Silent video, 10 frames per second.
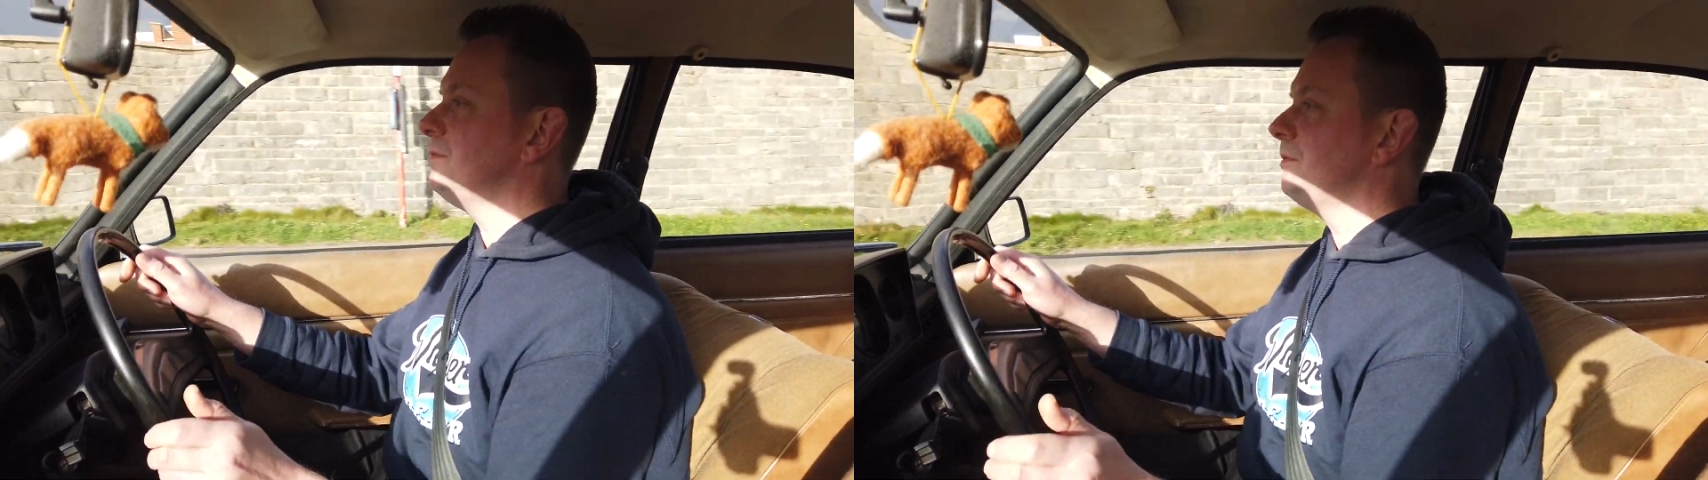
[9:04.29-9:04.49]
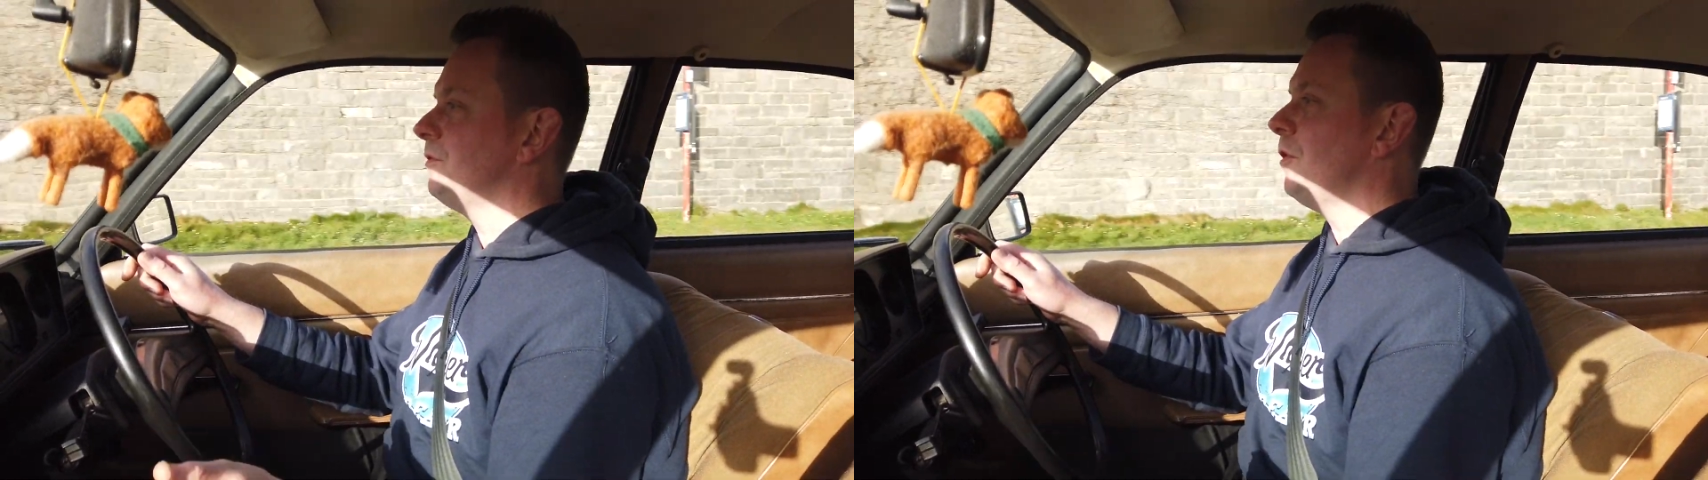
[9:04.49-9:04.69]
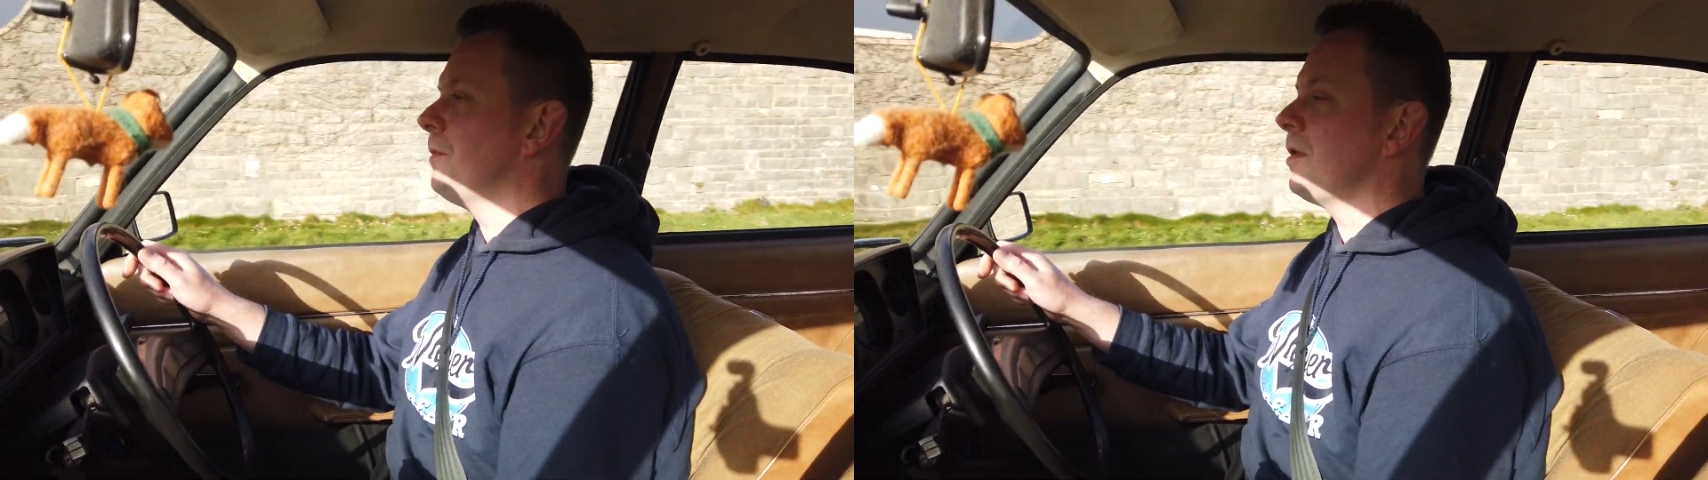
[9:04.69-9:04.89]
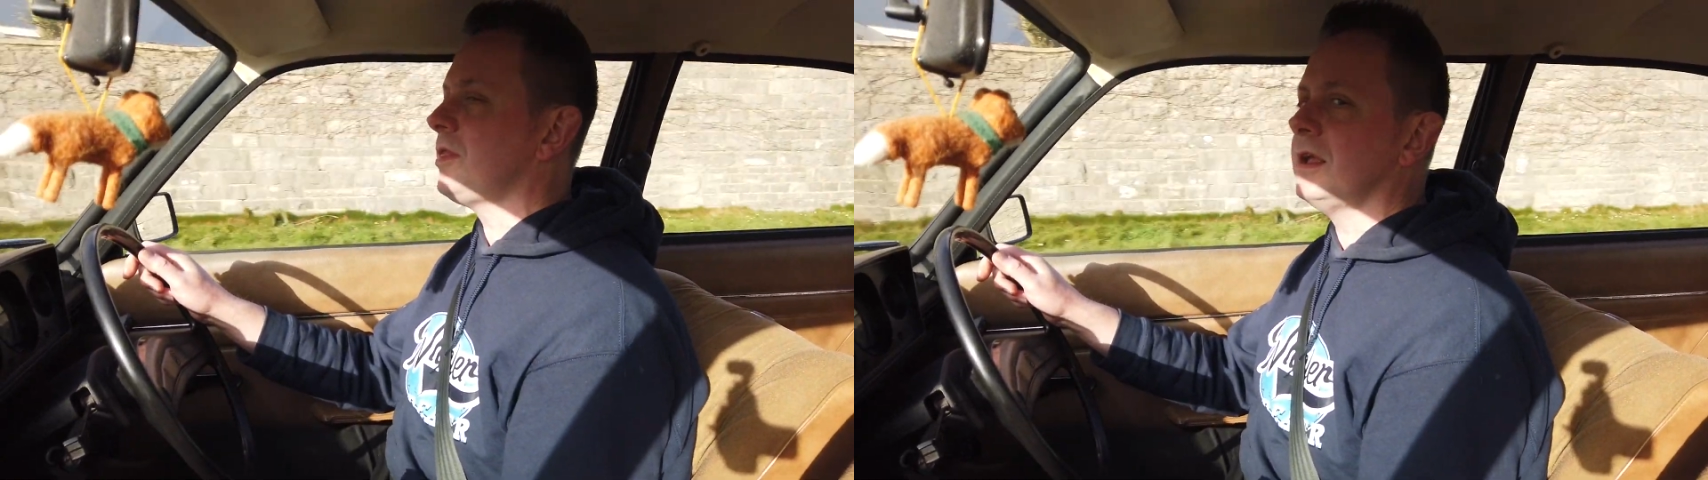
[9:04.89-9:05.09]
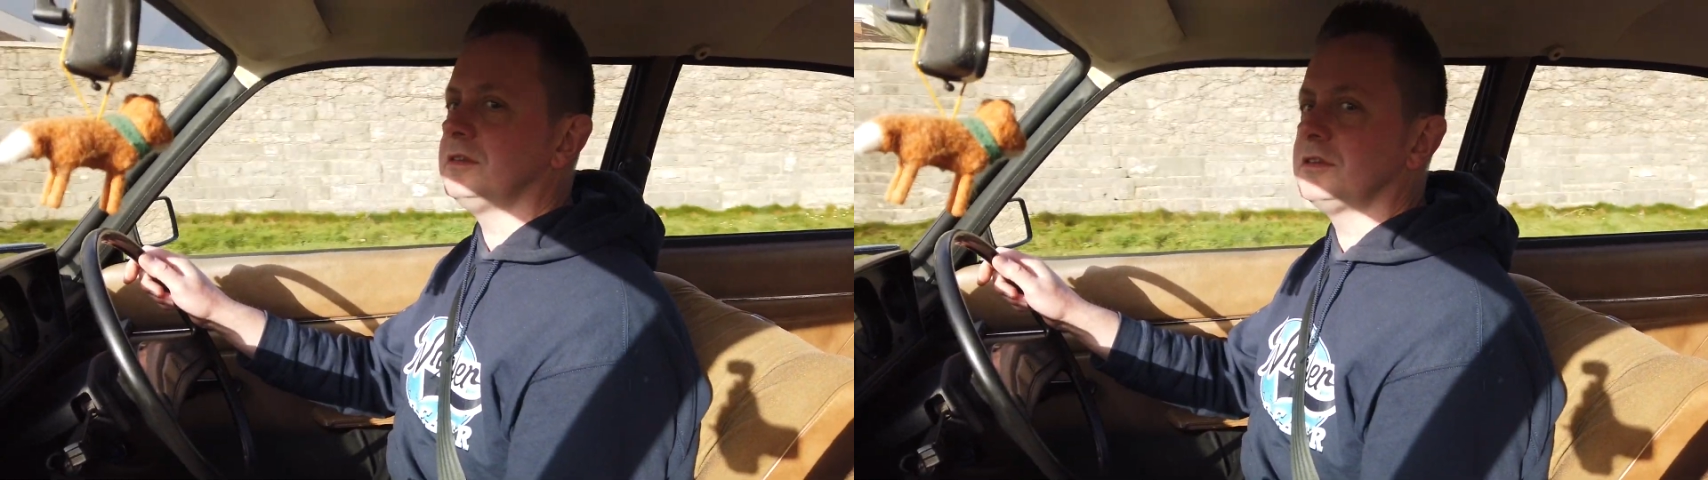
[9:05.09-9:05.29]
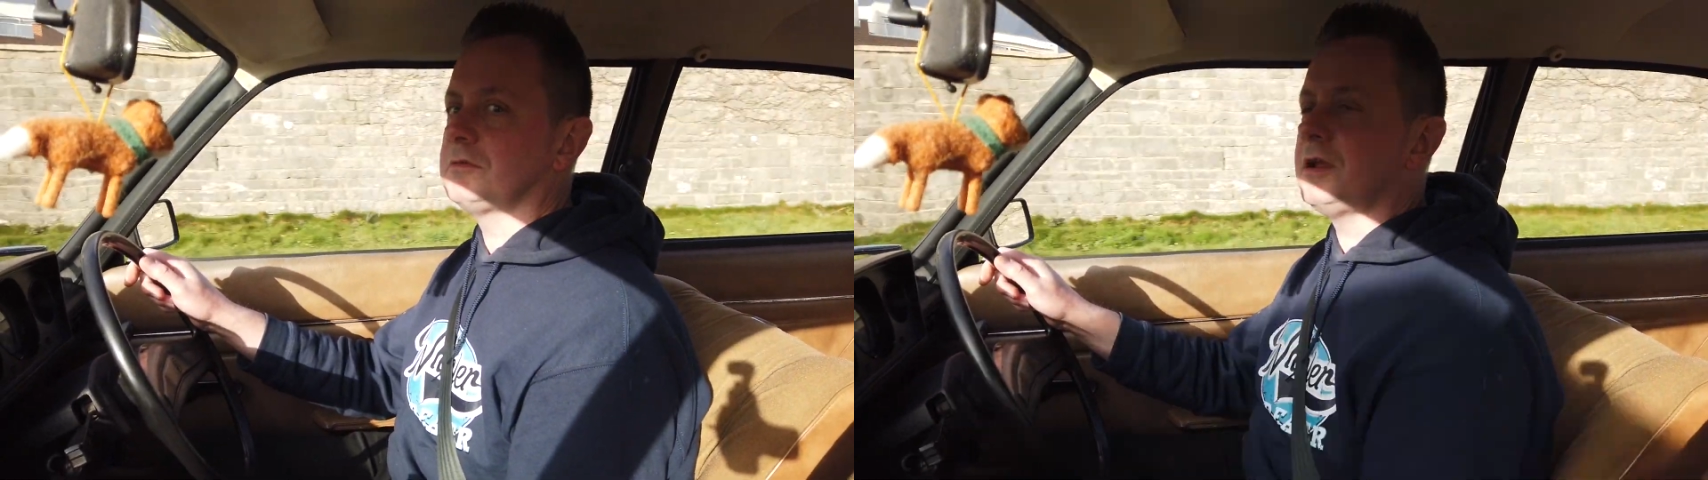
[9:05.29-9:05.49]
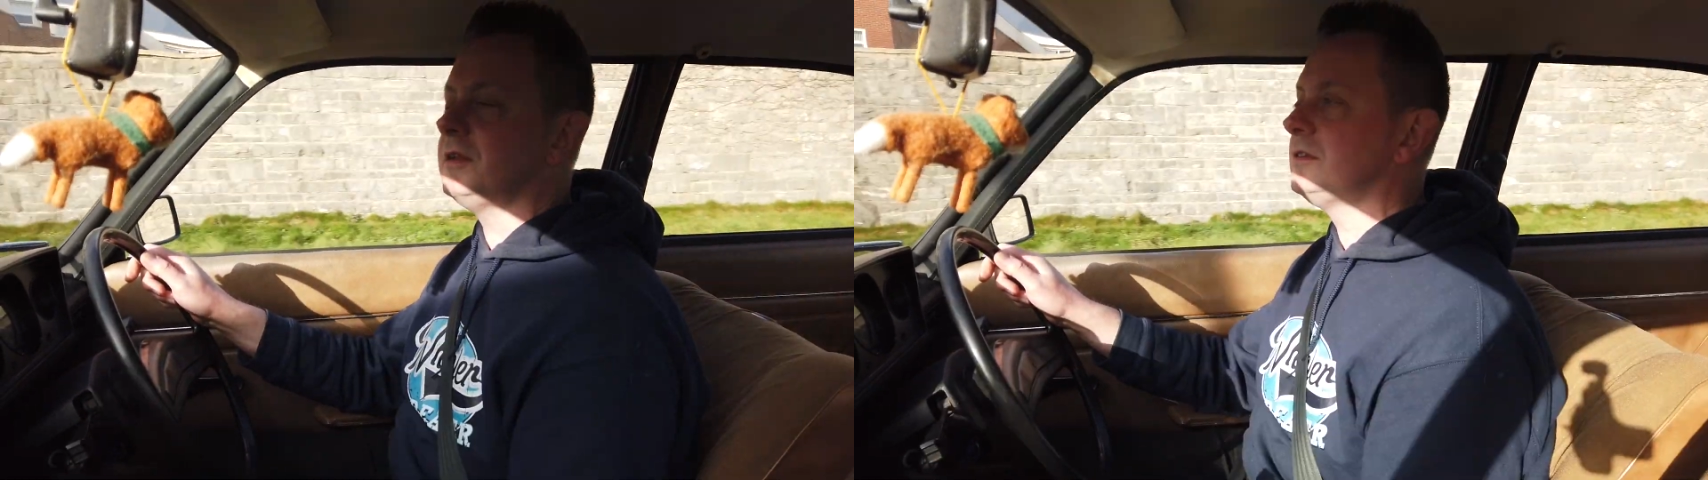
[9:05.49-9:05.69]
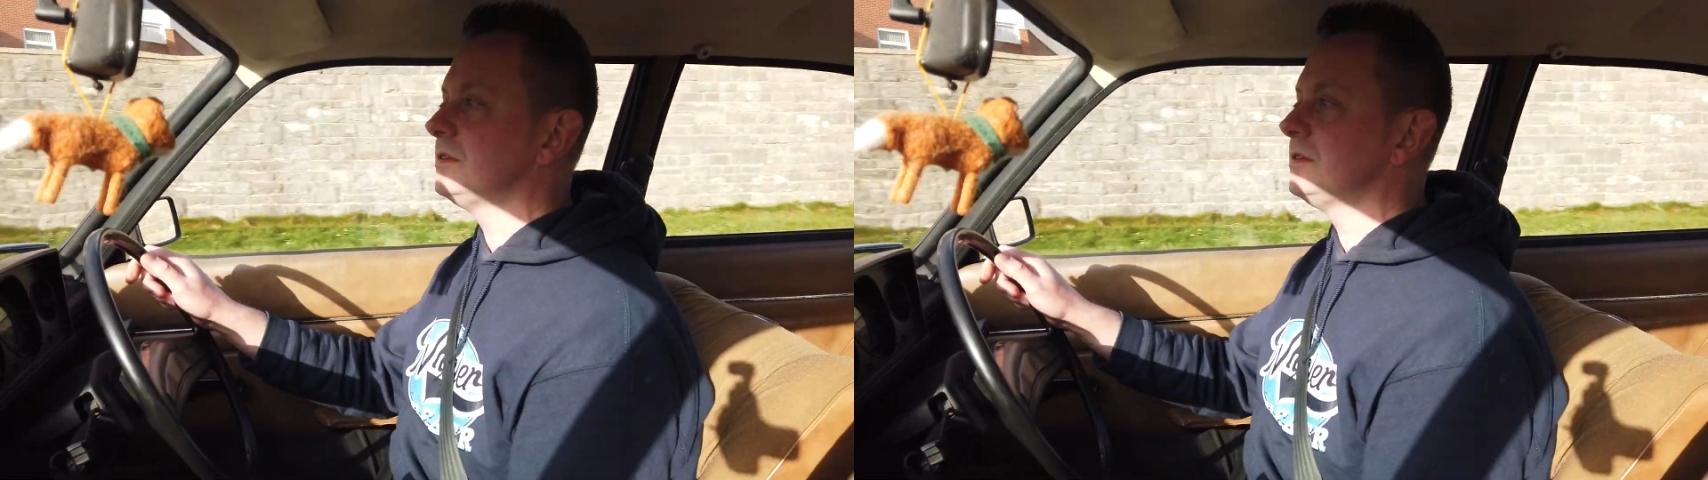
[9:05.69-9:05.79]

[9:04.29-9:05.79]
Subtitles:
before, my thanks to Chris.